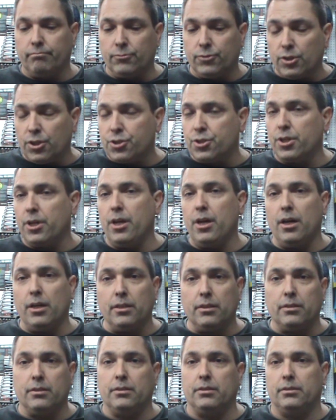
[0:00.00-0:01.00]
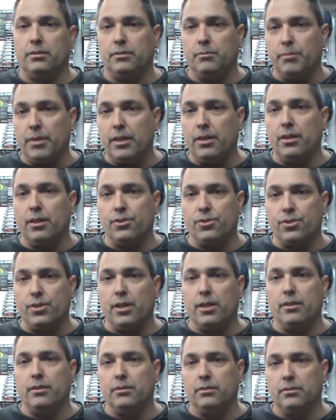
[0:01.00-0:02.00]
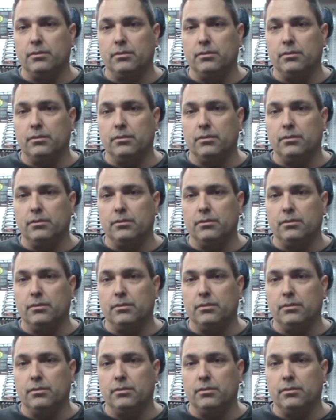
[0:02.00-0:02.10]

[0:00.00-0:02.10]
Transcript: Trust your gut. My gut said